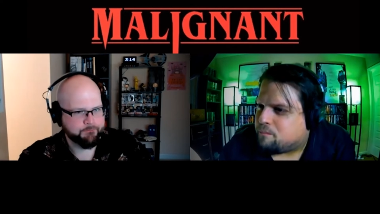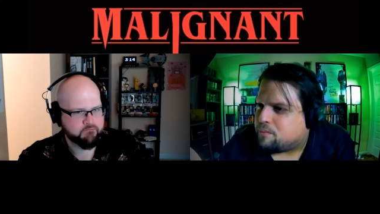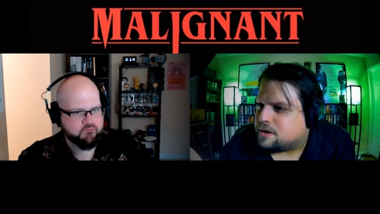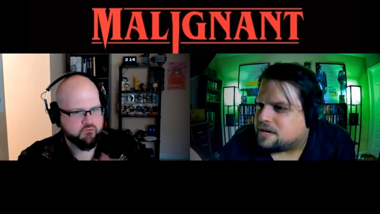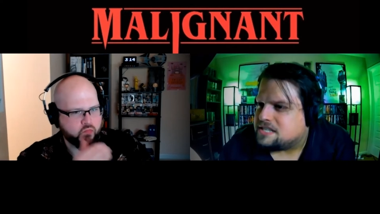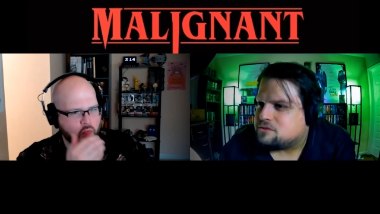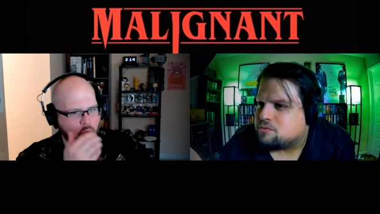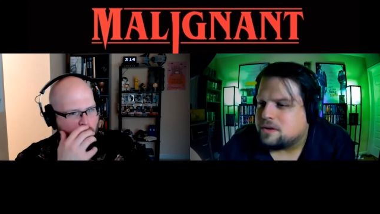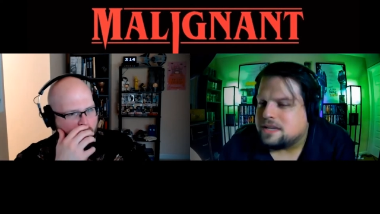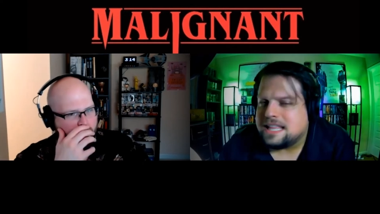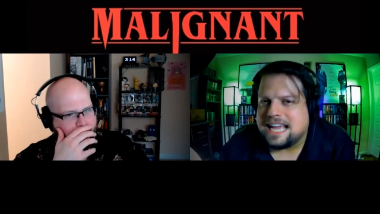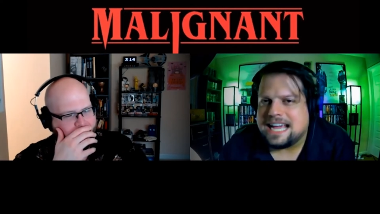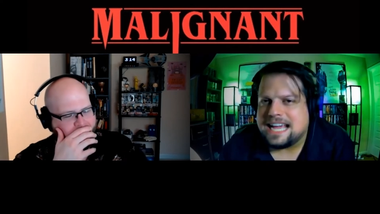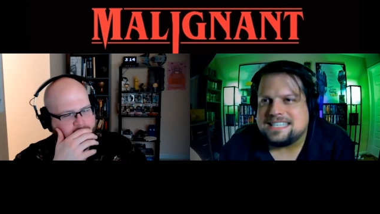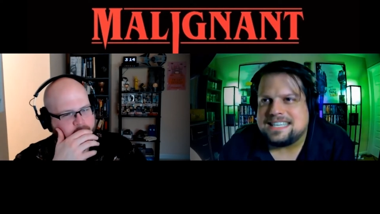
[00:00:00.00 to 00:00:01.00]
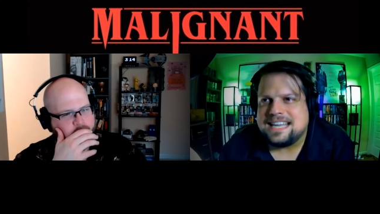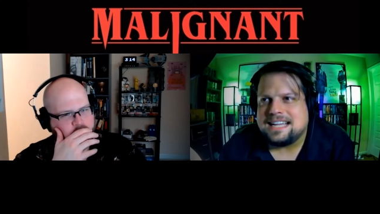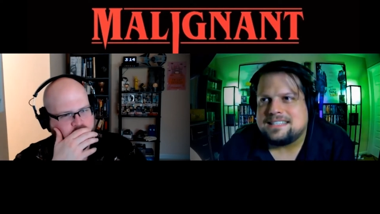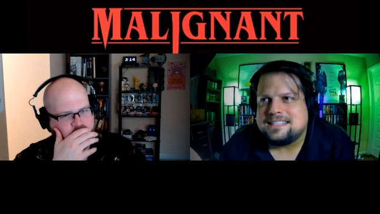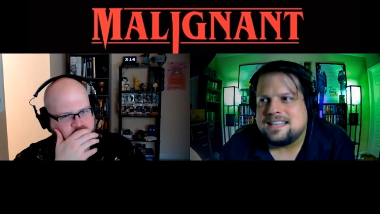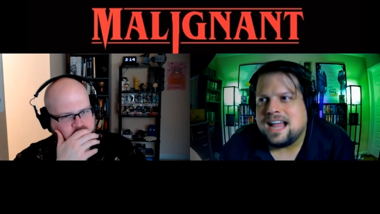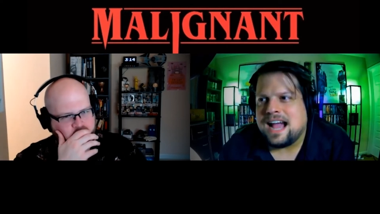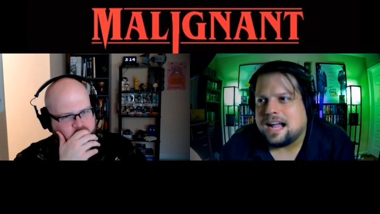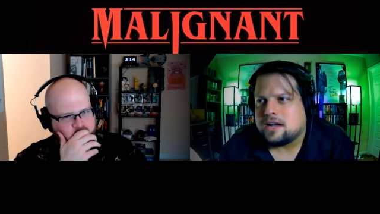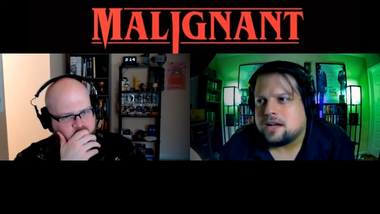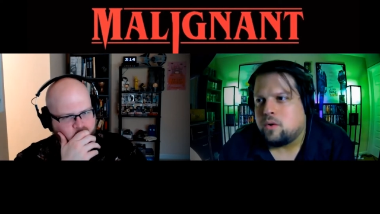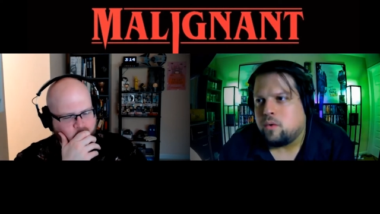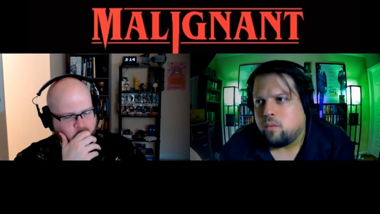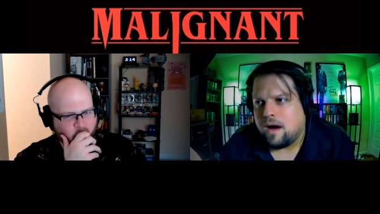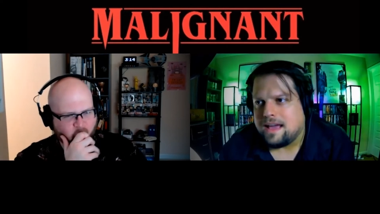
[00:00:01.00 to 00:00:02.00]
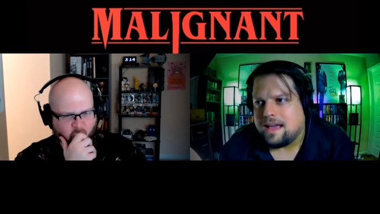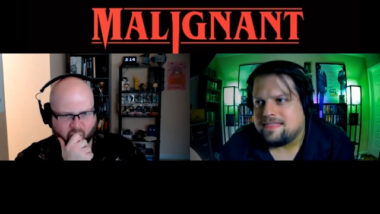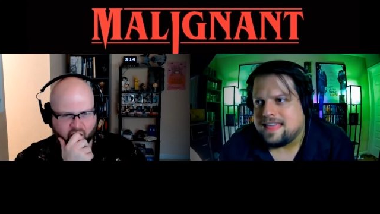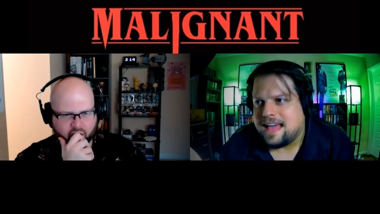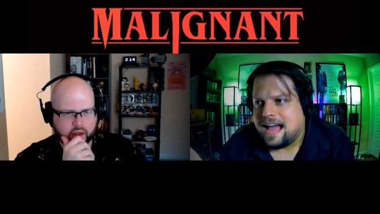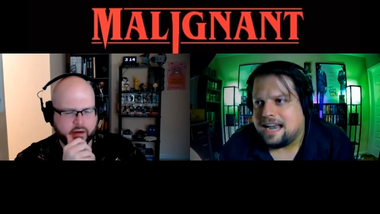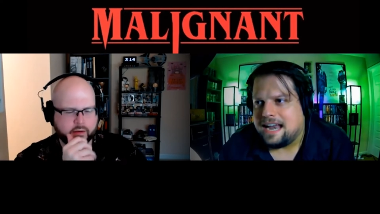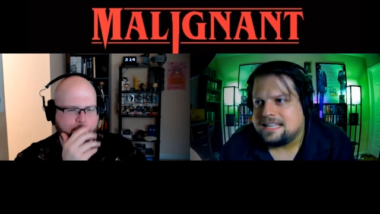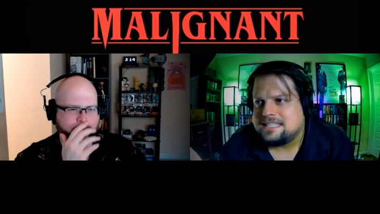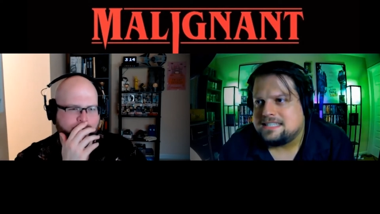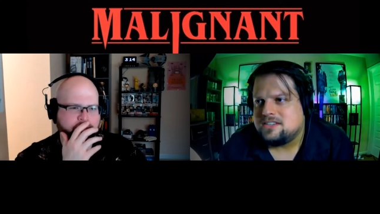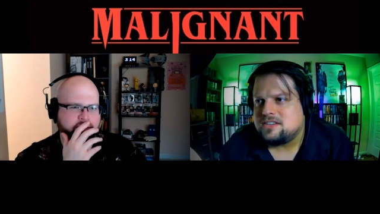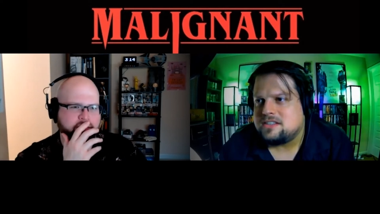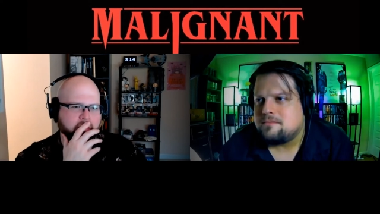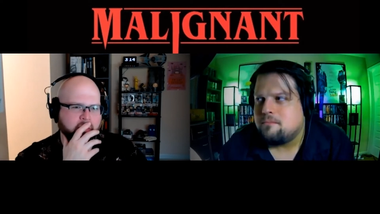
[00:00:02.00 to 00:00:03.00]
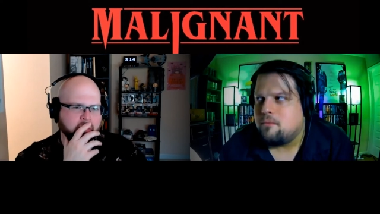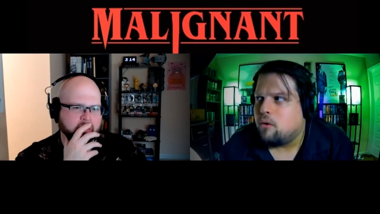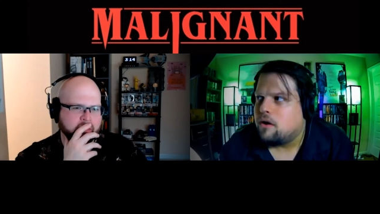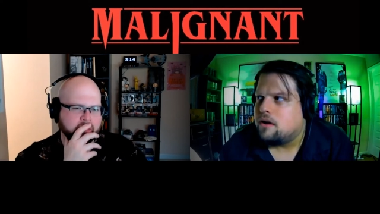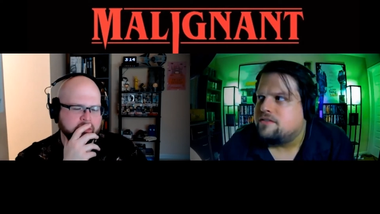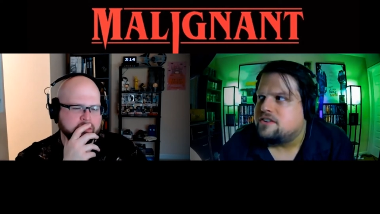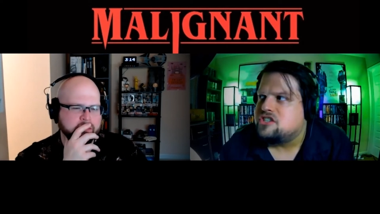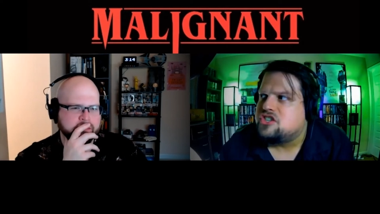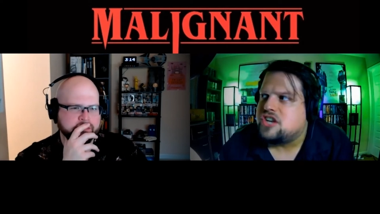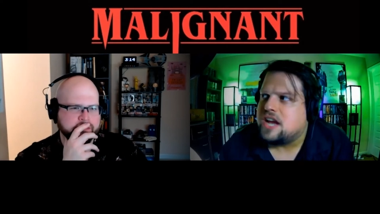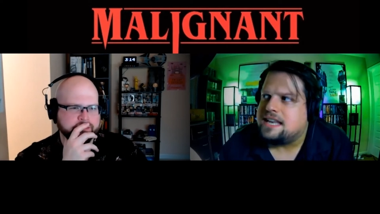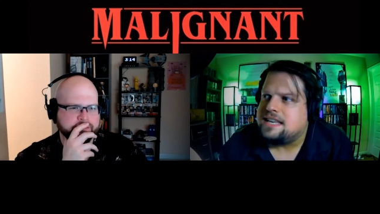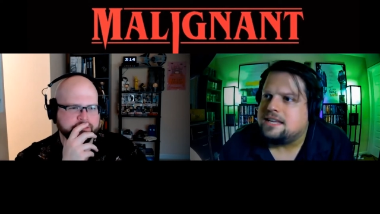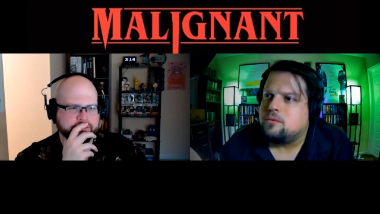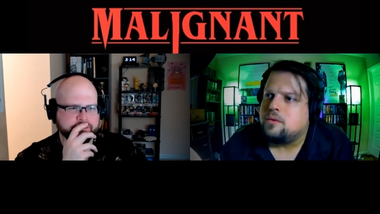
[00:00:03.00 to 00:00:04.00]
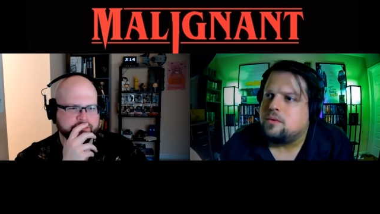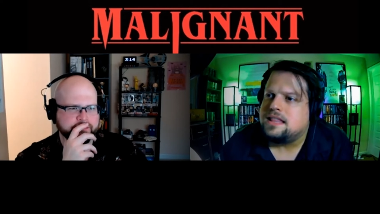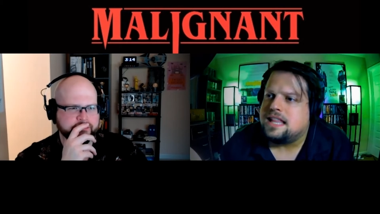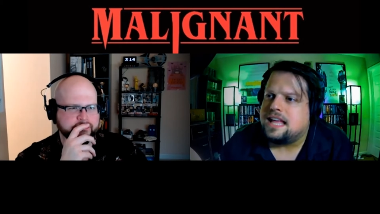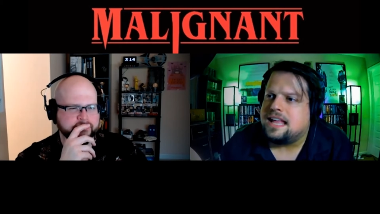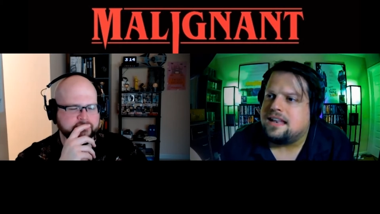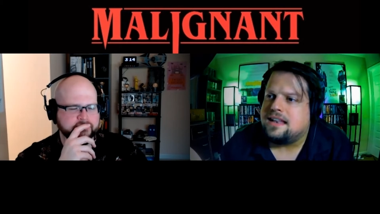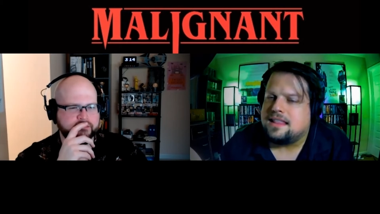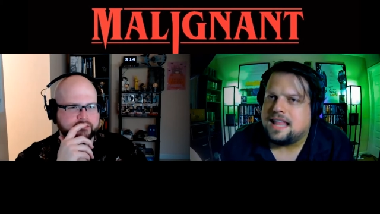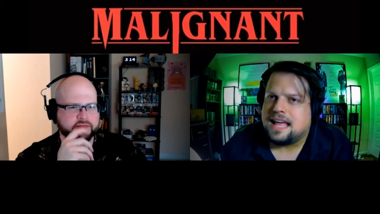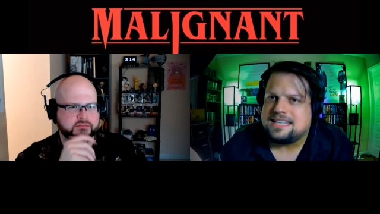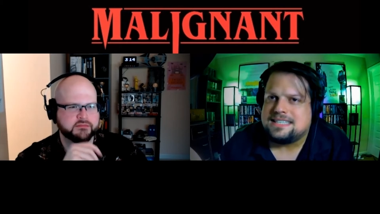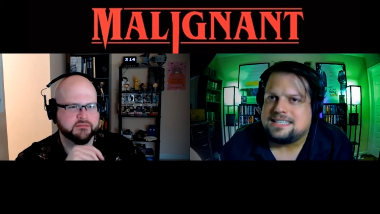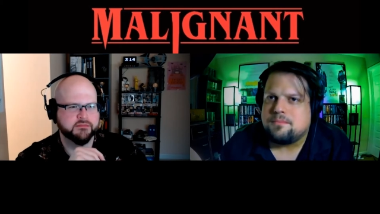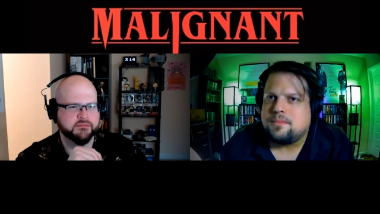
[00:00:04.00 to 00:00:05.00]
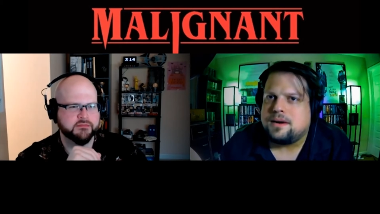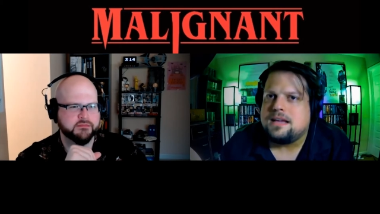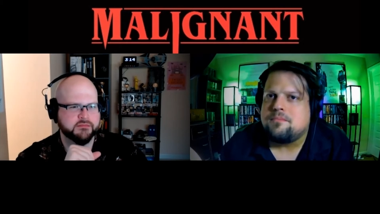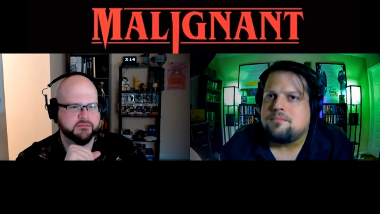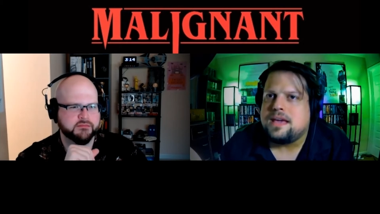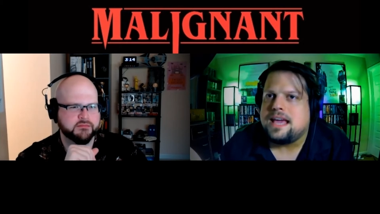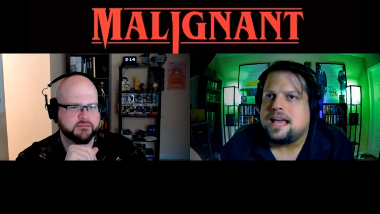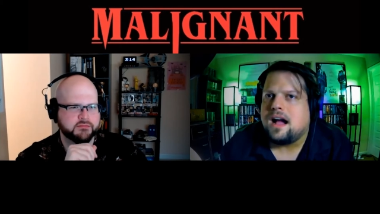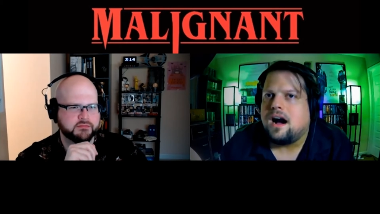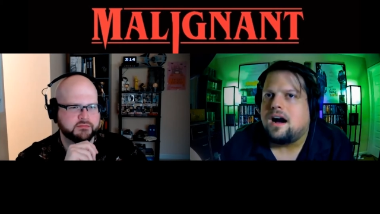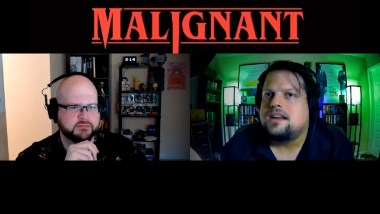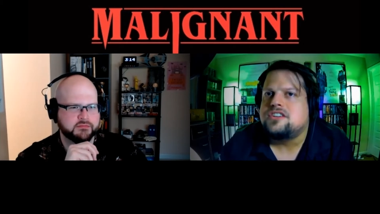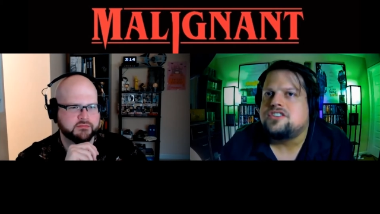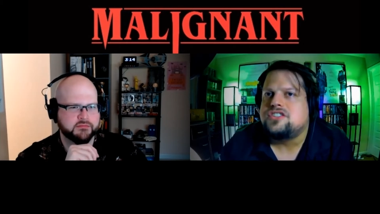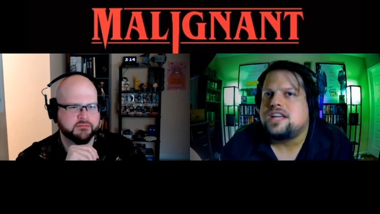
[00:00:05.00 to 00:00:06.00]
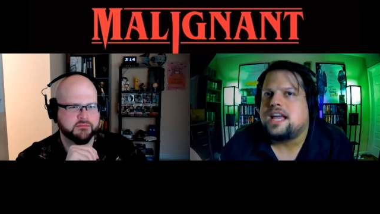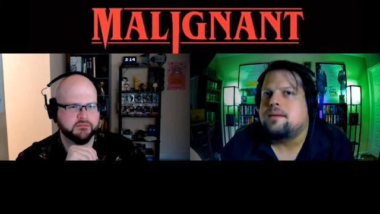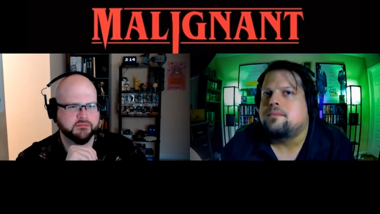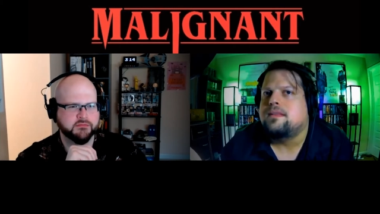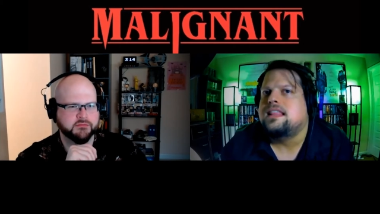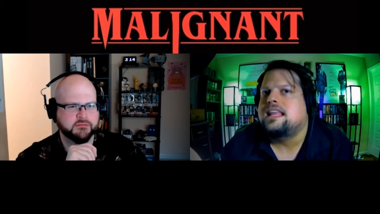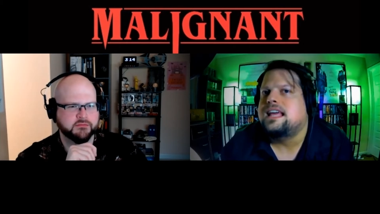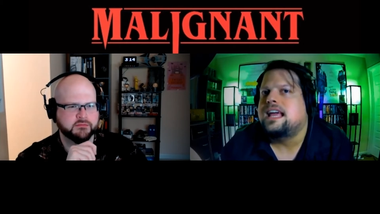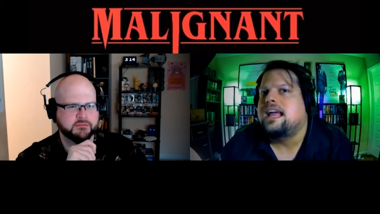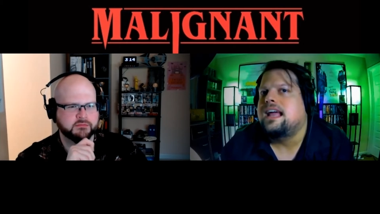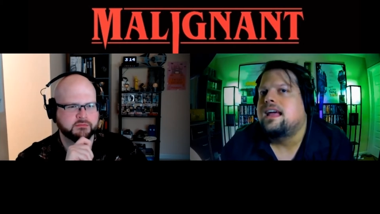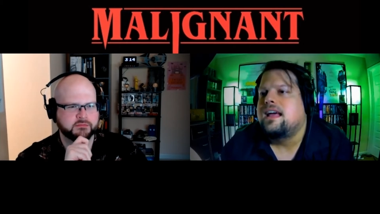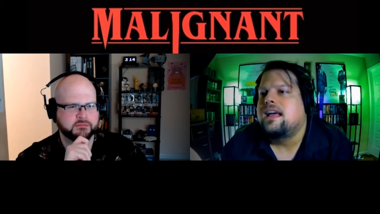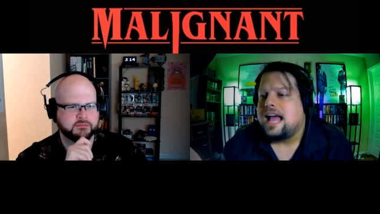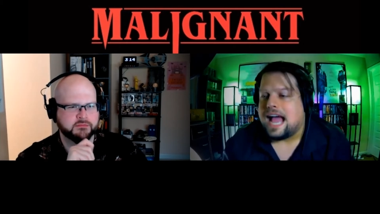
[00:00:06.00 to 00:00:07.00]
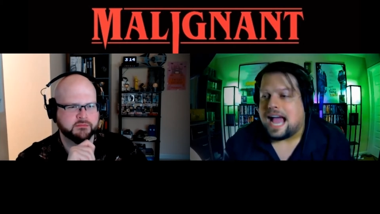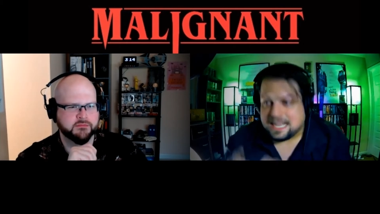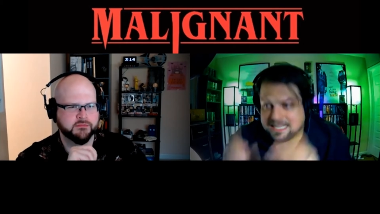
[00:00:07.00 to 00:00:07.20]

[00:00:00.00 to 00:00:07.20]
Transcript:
Speaker 1: But it's really, it's not quite that. It's just more of a genuine lens, like somebody being unashamedly a